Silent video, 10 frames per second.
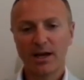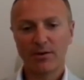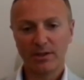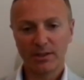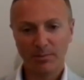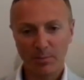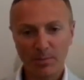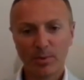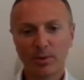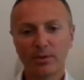R&D
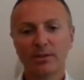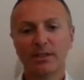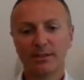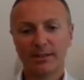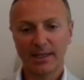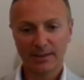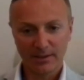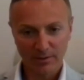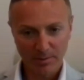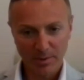people, the
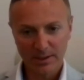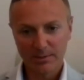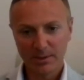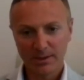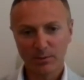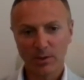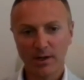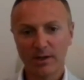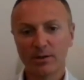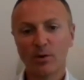technical department
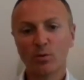were